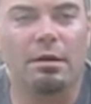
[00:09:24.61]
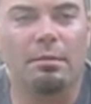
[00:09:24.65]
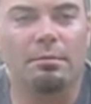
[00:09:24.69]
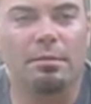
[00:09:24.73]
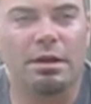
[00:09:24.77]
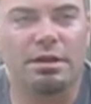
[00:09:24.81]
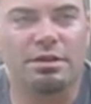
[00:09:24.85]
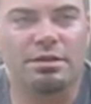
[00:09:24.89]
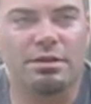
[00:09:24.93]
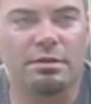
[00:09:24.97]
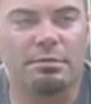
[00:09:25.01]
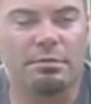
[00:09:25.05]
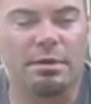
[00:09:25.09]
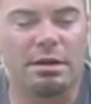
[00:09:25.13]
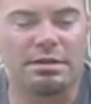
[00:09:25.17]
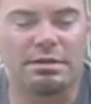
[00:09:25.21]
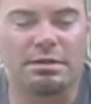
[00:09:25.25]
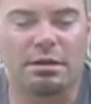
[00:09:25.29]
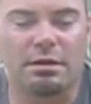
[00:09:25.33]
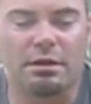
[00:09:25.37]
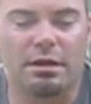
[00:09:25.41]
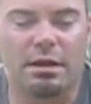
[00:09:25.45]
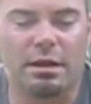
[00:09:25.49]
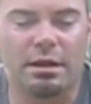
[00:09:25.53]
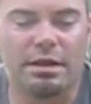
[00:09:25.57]
Makes
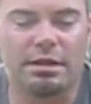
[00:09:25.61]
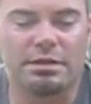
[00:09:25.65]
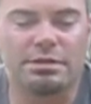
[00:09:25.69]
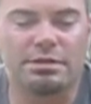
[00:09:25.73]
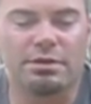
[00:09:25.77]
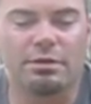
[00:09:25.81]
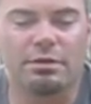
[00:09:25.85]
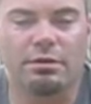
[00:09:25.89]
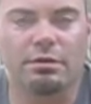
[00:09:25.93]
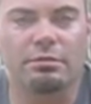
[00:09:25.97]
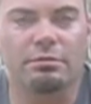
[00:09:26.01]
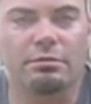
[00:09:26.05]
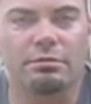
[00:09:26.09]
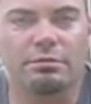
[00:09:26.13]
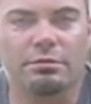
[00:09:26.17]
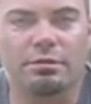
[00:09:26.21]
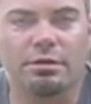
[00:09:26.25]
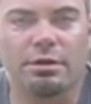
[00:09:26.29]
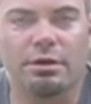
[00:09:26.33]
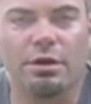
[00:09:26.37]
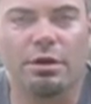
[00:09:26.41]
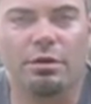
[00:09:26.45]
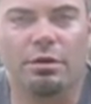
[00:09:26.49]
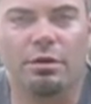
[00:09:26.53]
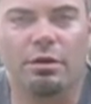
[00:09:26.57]
it a lot easier,
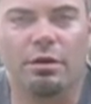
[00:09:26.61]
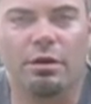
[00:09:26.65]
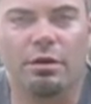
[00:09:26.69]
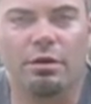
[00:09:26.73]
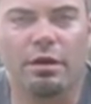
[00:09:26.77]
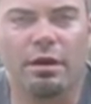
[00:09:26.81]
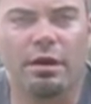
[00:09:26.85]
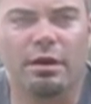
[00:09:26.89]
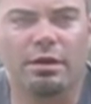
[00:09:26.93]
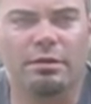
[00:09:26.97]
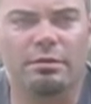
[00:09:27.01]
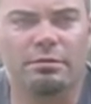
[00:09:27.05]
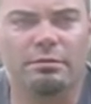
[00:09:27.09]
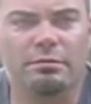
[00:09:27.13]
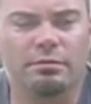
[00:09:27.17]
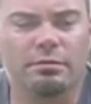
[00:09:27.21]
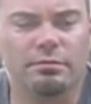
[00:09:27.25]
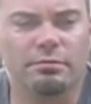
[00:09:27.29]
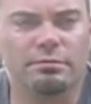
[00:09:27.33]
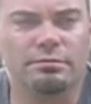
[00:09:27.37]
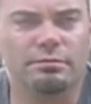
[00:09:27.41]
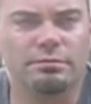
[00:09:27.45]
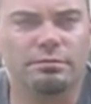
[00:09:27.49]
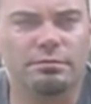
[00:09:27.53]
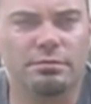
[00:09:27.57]
and
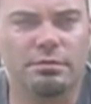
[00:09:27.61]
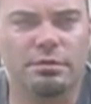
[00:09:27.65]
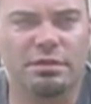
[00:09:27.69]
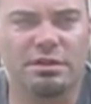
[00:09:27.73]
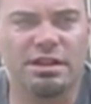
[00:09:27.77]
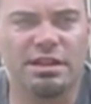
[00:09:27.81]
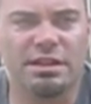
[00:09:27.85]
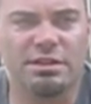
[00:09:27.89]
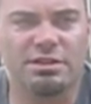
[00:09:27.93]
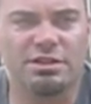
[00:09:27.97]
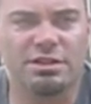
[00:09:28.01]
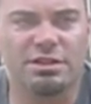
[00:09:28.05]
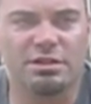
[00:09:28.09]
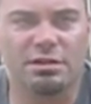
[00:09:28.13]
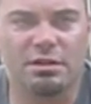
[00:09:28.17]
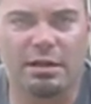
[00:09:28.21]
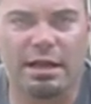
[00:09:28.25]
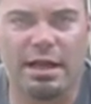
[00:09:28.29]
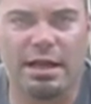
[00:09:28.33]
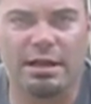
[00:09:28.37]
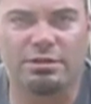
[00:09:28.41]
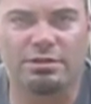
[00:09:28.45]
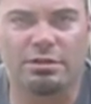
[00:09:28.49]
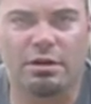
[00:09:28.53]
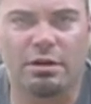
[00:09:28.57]
kids just
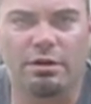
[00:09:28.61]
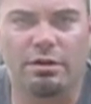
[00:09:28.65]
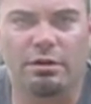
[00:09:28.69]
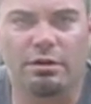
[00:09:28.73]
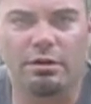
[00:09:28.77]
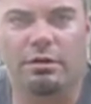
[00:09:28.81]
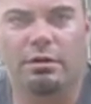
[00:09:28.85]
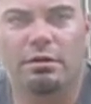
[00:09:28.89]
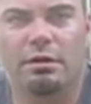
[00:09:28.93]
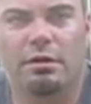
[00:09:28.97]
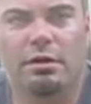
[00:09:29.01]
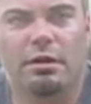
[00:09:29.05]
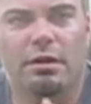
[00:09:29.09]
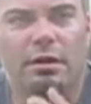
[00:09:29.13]
latch onto her.